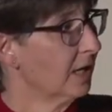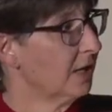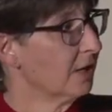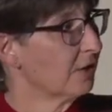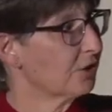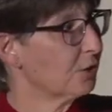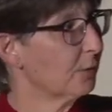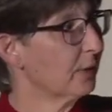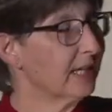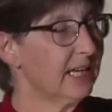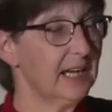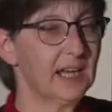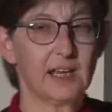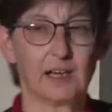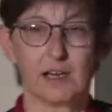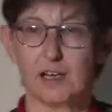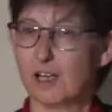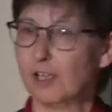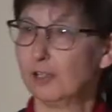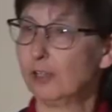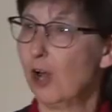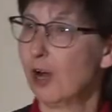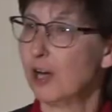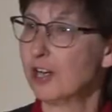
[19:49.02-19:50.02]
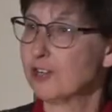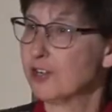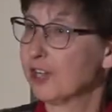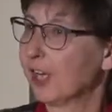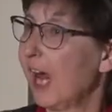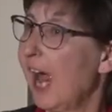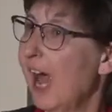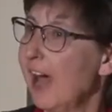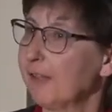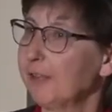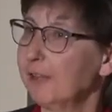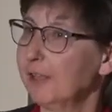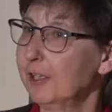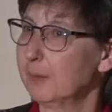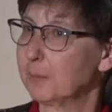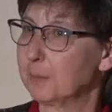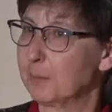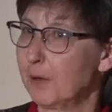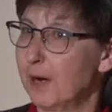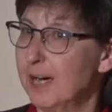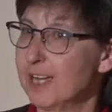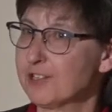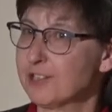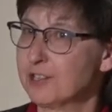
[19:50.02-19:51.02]
So, again, a large Catholic
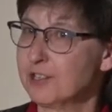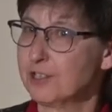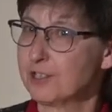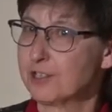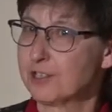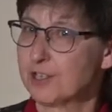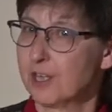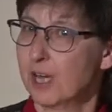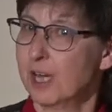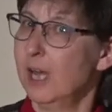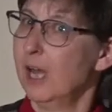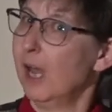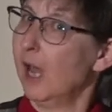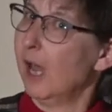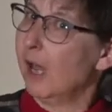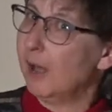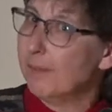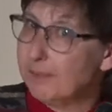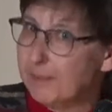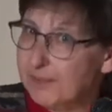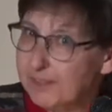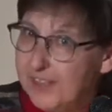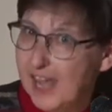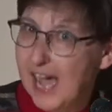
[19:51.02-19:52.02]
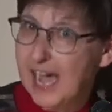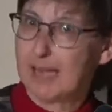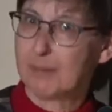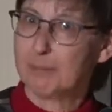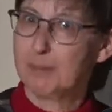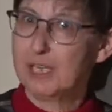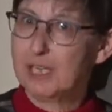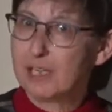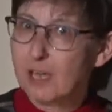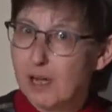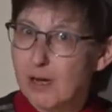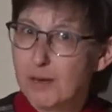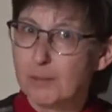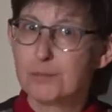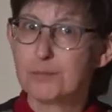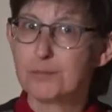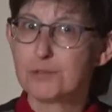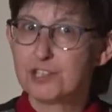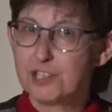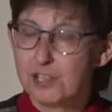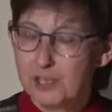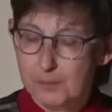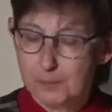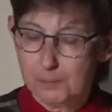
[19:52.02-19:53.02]
presence, that
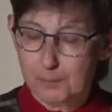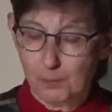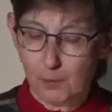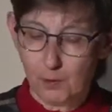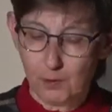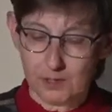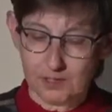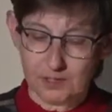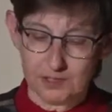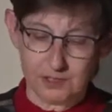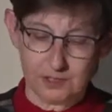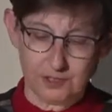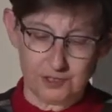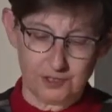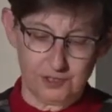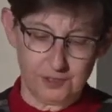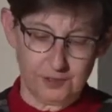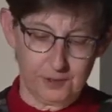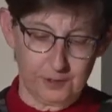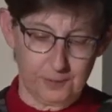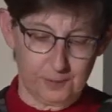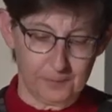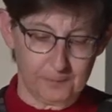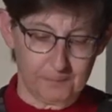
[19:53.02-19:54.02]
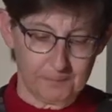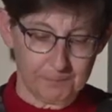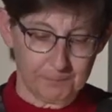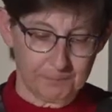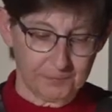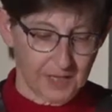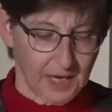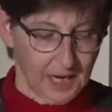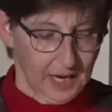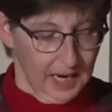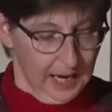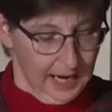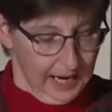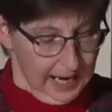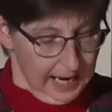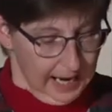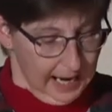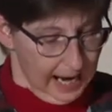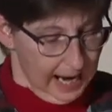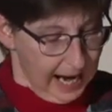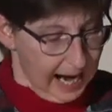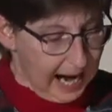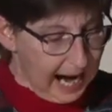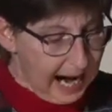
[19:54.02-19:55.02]
becomes important too.
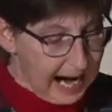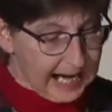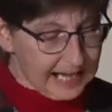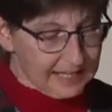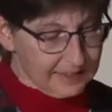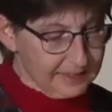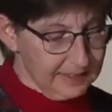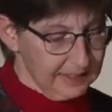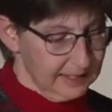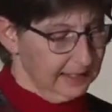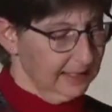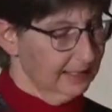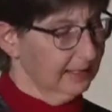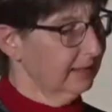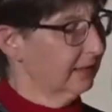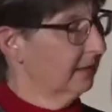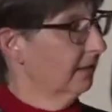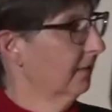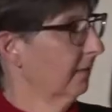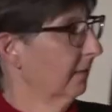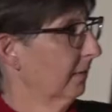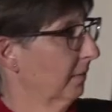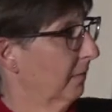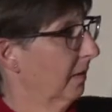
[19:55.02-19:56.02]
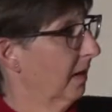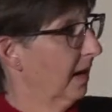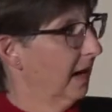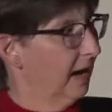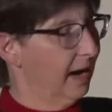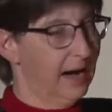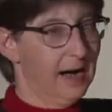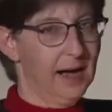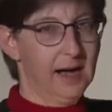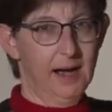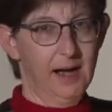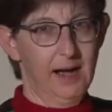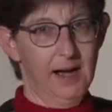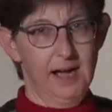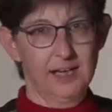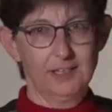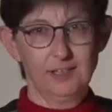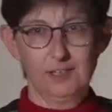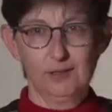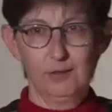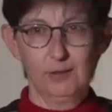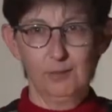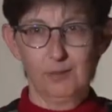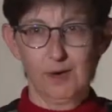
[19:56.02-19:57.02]
I think I
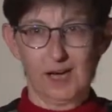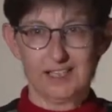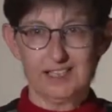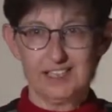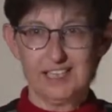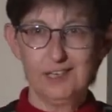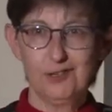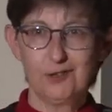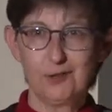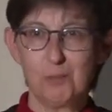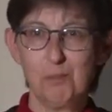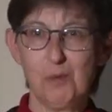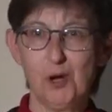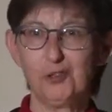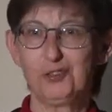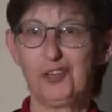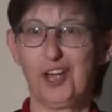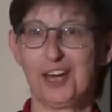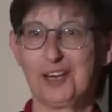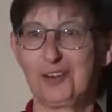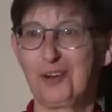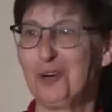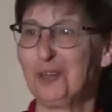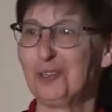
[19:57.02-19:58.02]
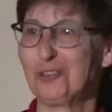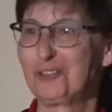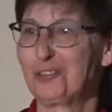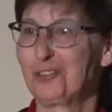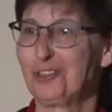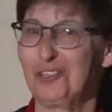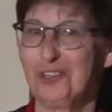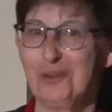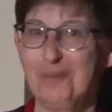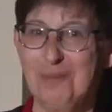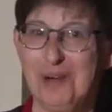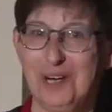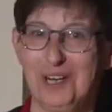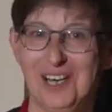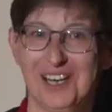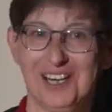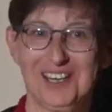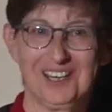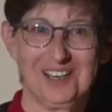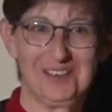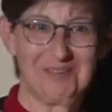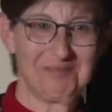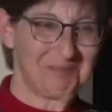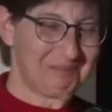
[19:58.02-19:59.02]
do, I teach multicultural
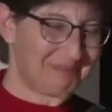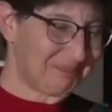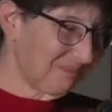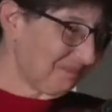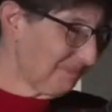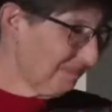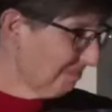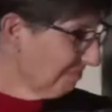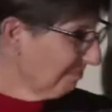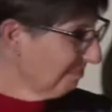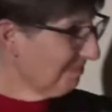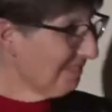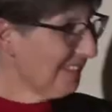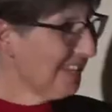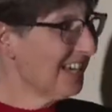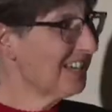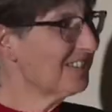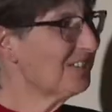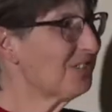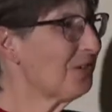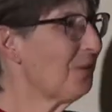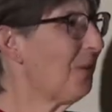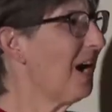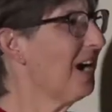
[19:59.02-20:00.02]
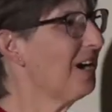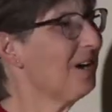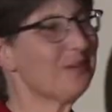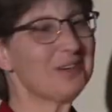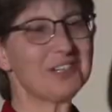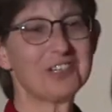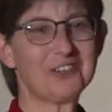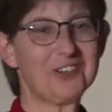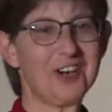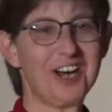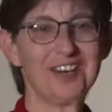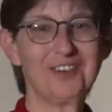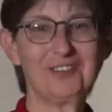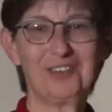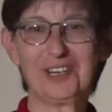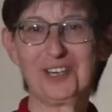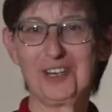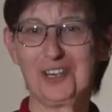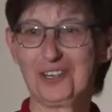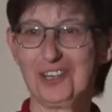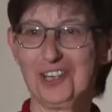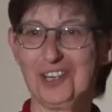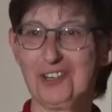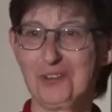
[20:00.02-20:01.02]
America. And so I always try to
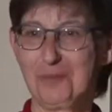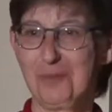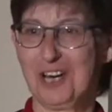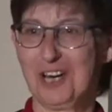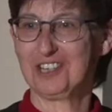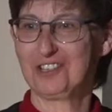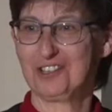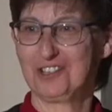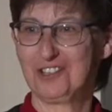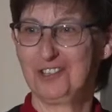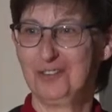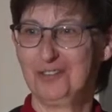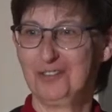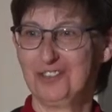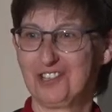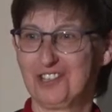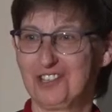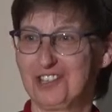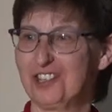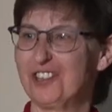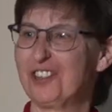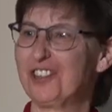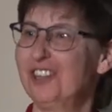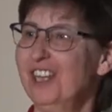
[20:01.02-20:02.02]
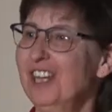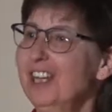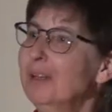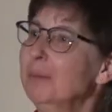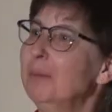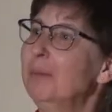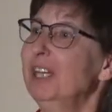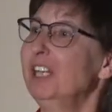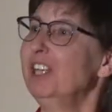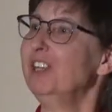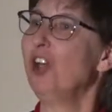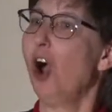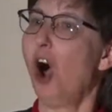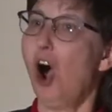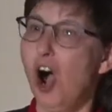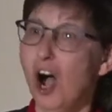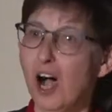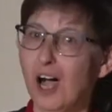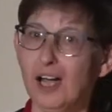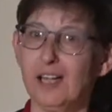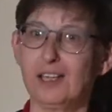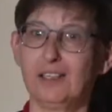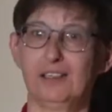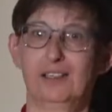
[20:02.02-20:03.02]
encourage students to think
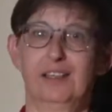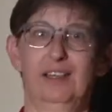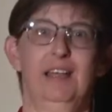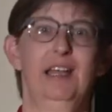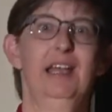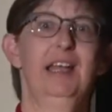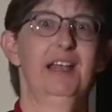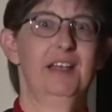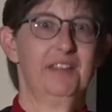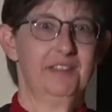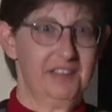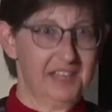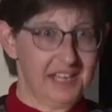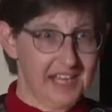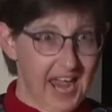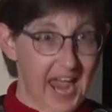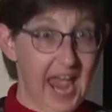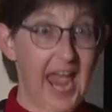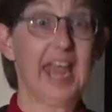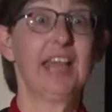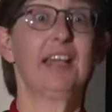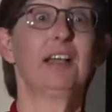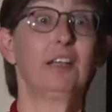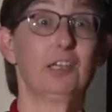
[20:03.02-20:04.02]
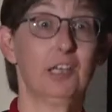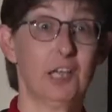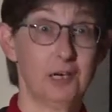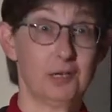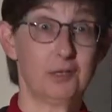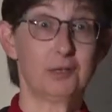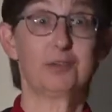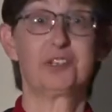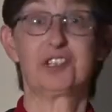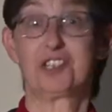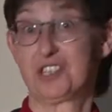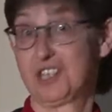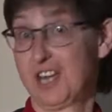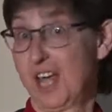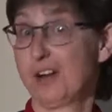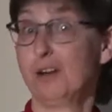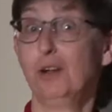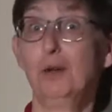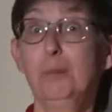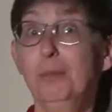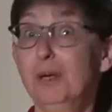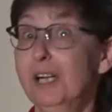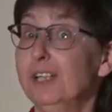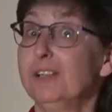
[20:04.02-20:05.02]
beyond the Anglo
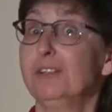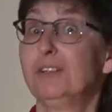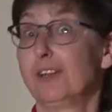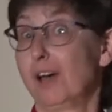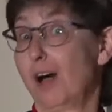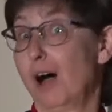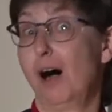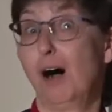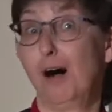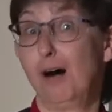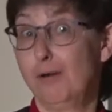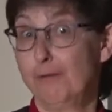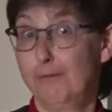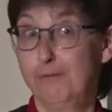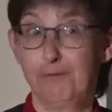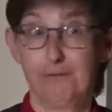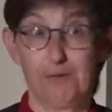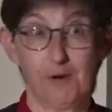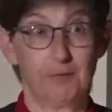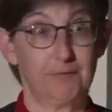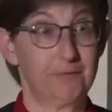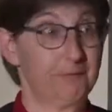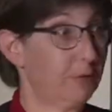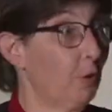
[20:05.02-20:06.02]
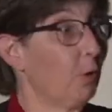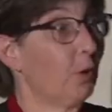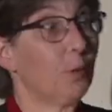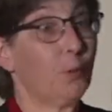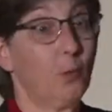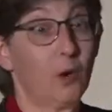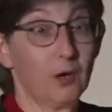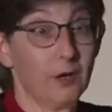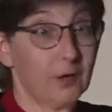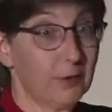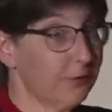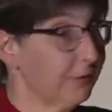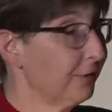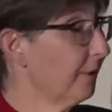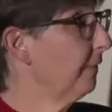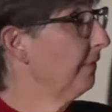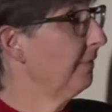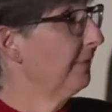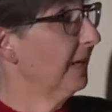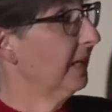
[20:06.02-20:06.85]
settlement of Fort Worth, of,